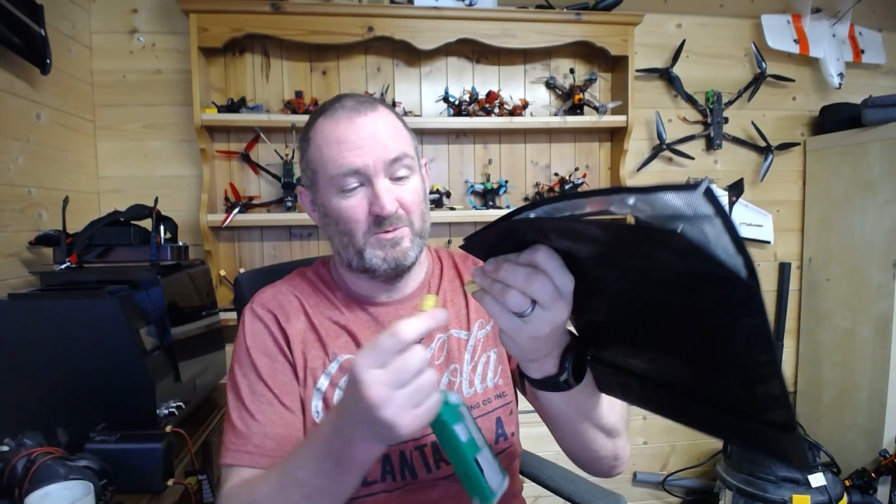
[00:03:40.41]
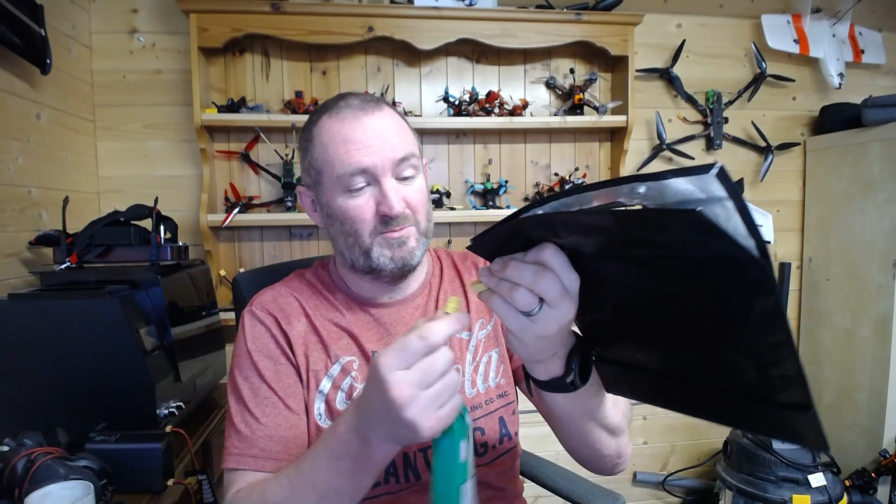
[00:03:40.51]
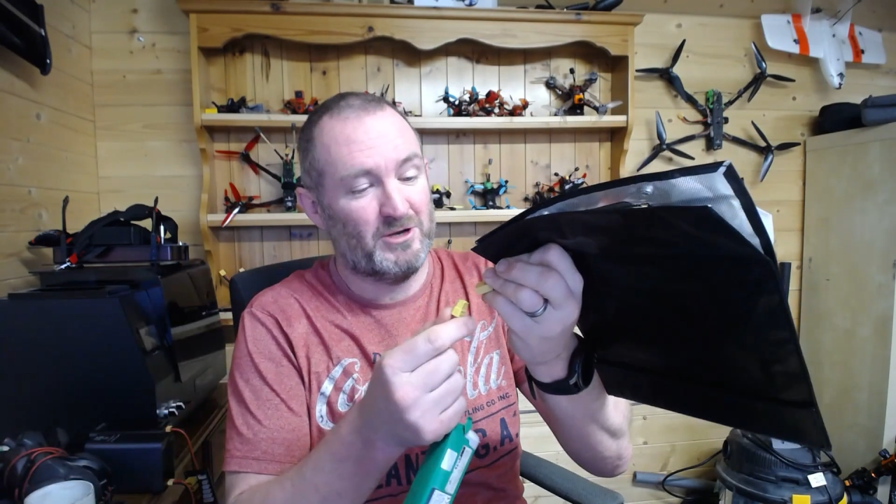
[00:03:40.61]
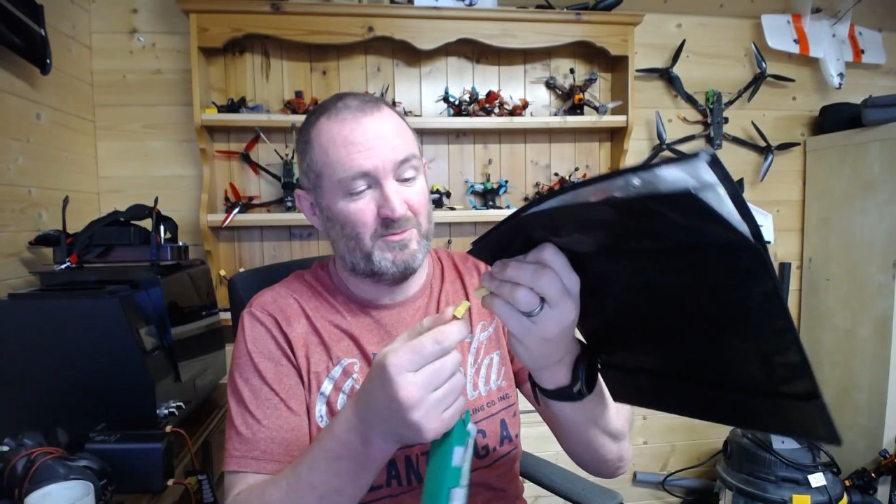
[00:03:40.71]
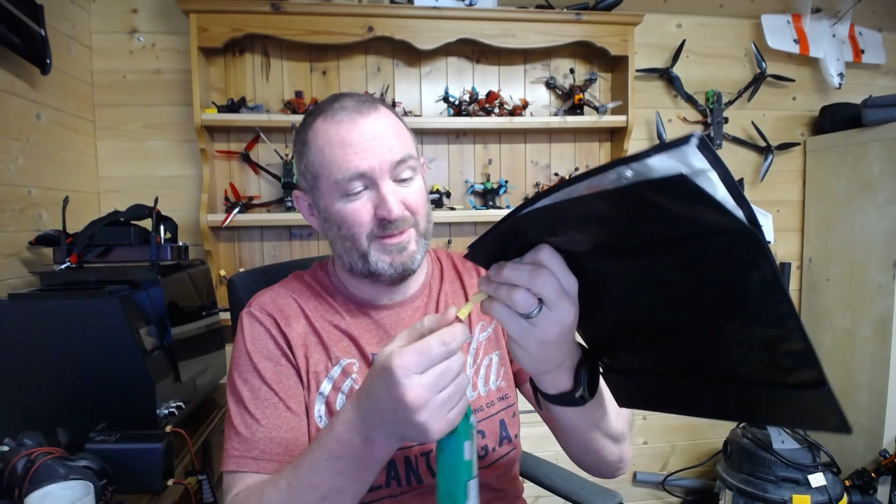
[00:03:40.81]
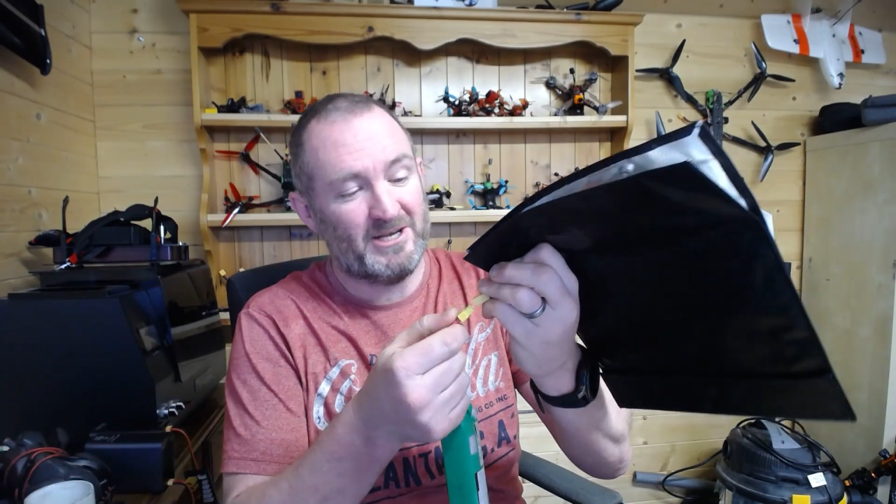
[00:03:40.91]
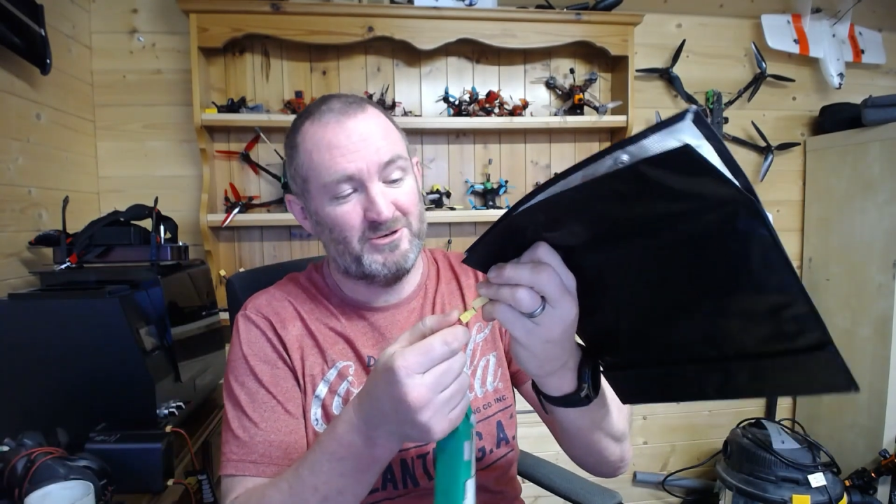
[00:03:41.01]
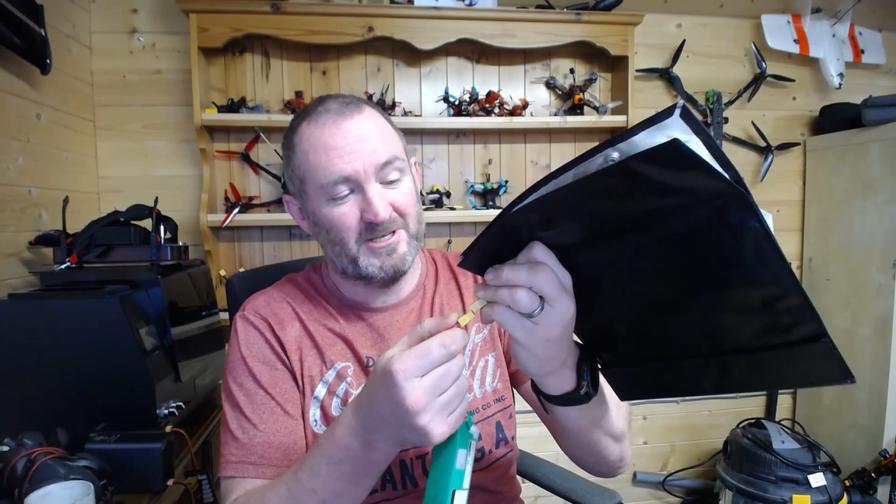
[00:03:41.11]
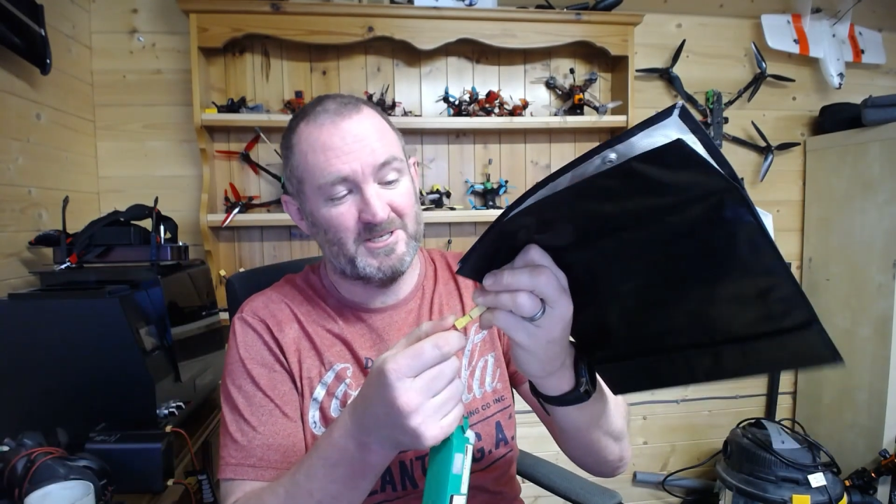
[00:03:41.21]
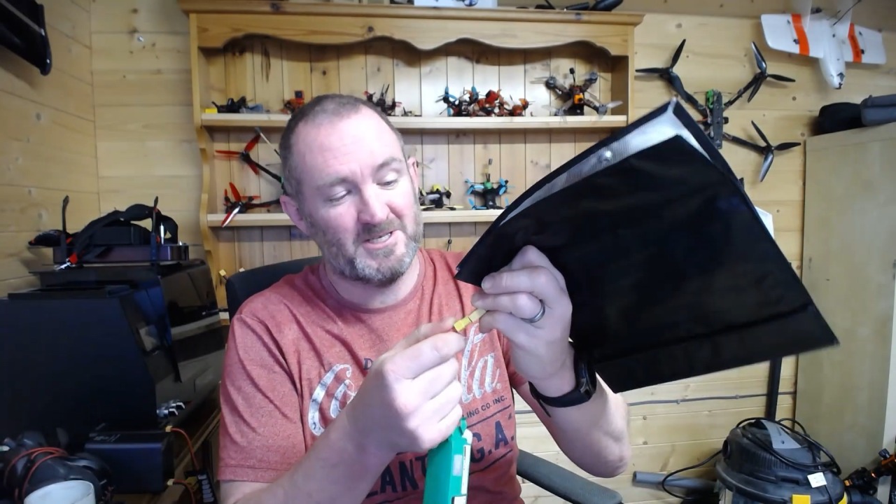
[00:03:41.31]
we put our
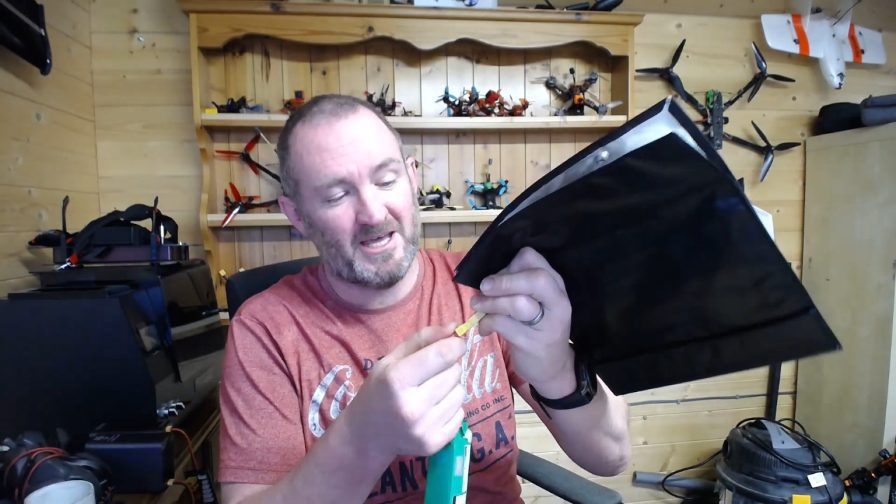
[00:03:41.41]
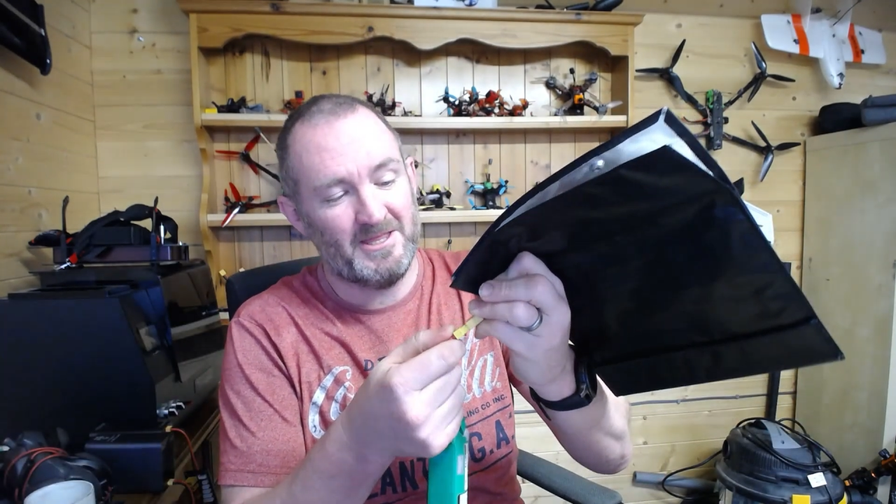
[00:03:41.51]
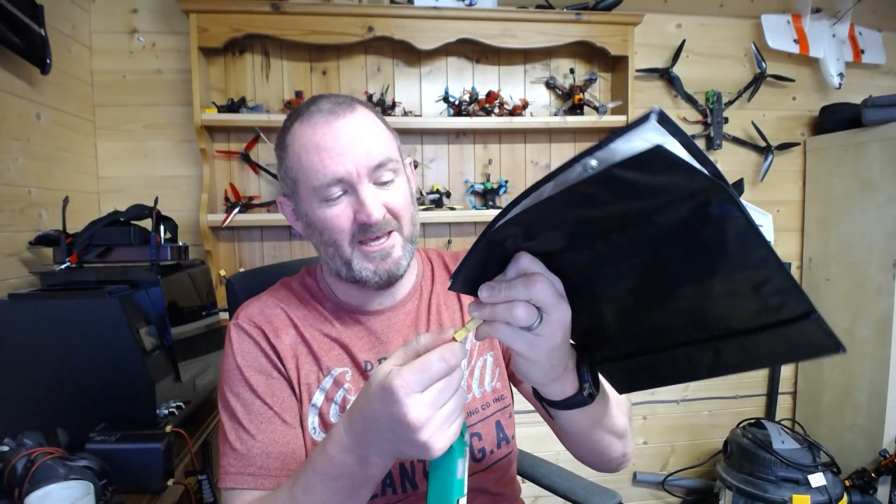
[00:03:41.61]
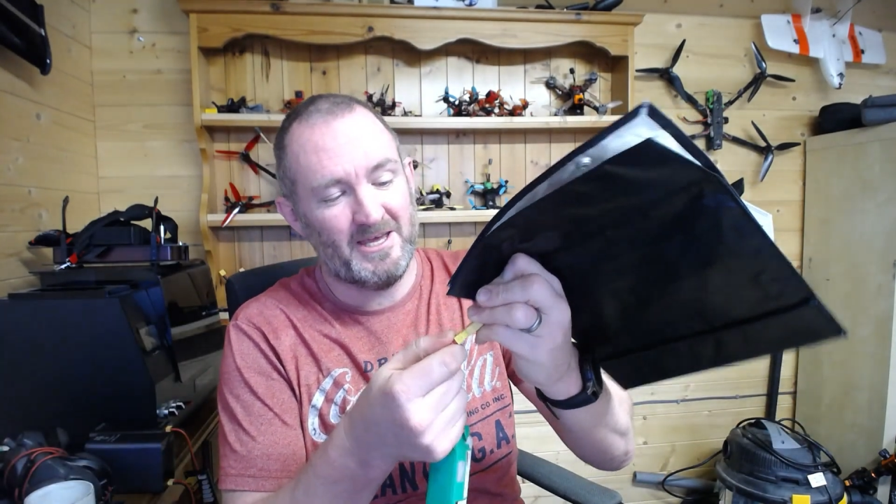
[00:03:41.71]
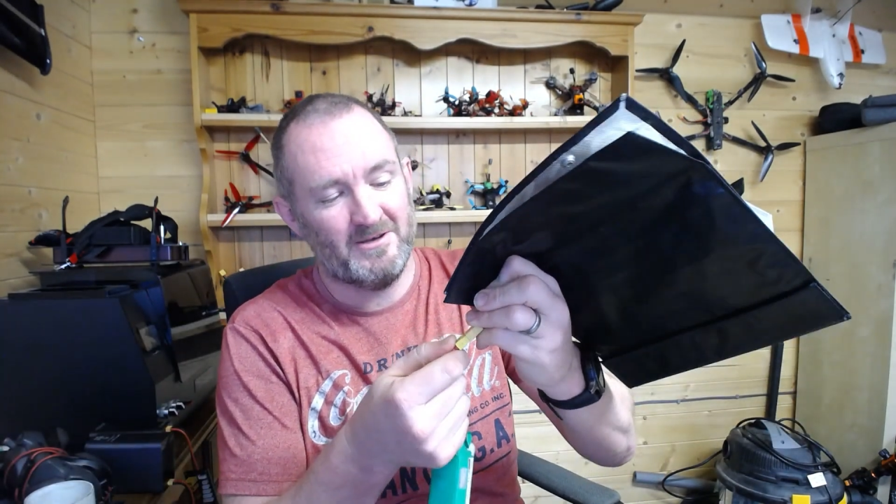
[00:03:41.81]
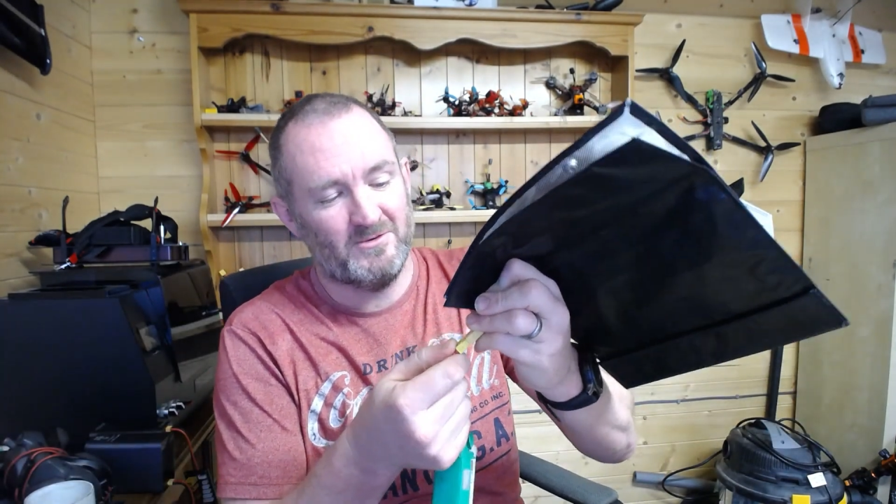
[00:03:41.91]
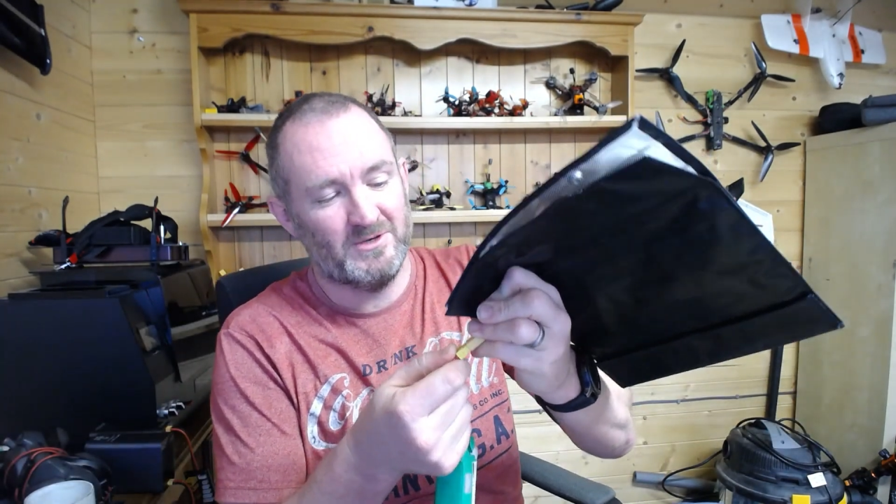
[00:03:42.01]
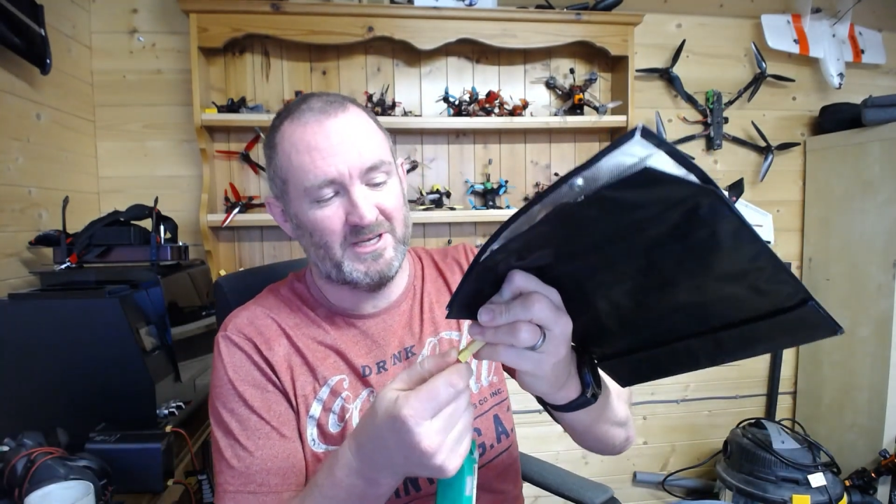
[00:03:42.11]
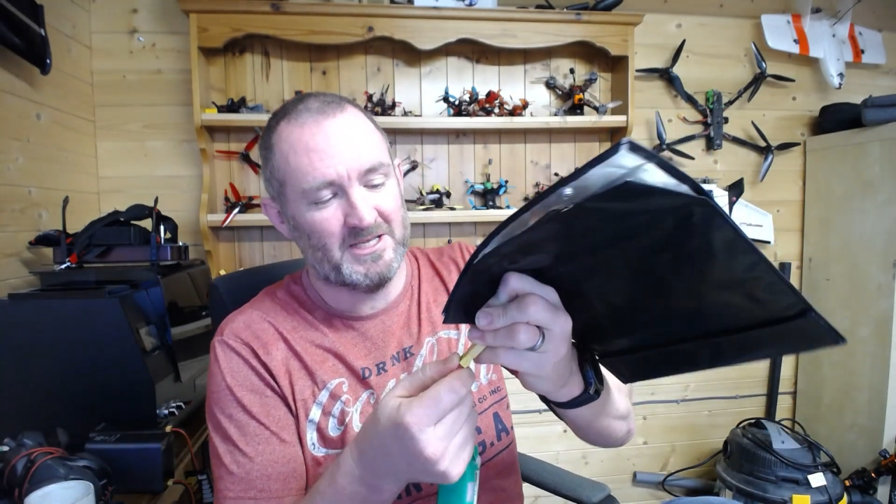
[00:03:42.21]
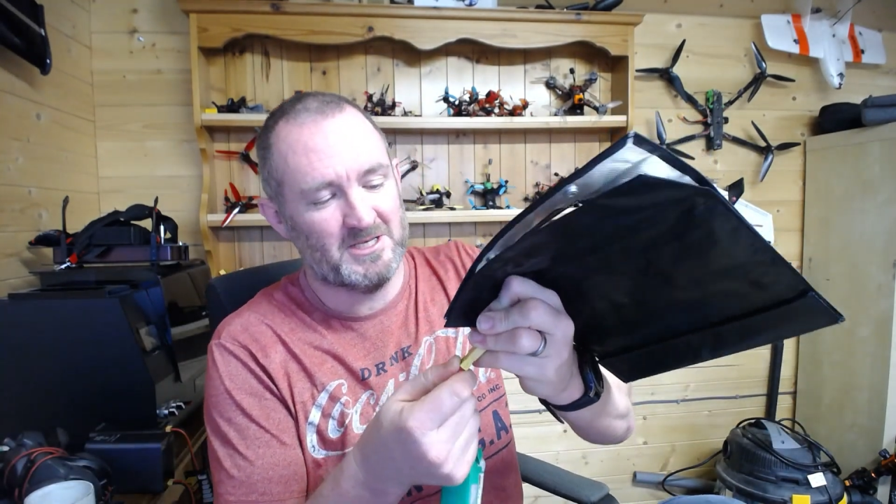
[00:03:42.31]
battery inside there,
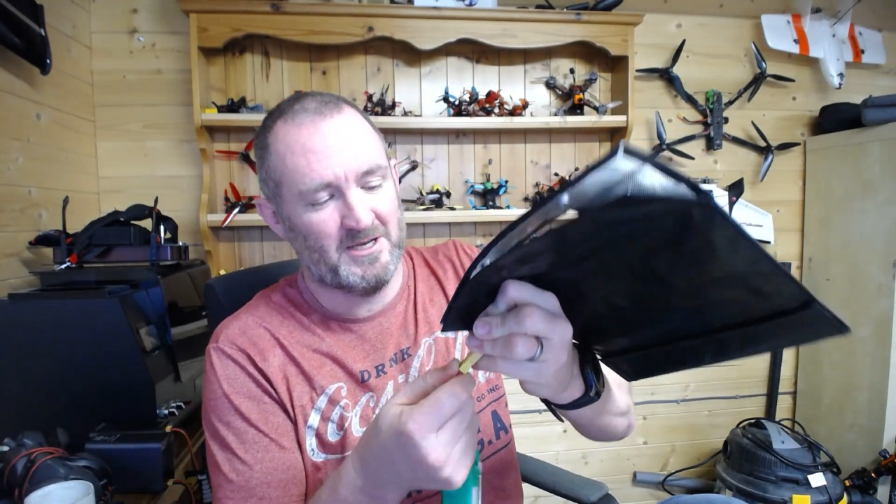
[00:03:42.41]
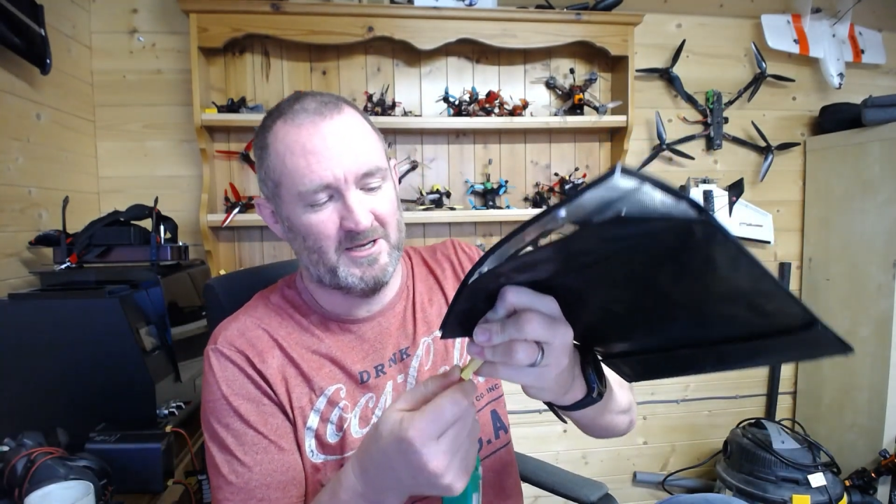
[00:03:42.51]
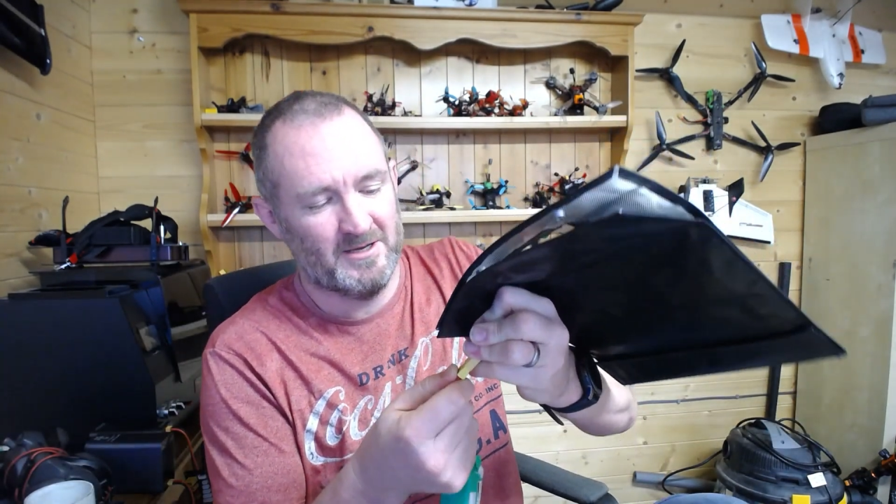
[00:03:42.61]
we get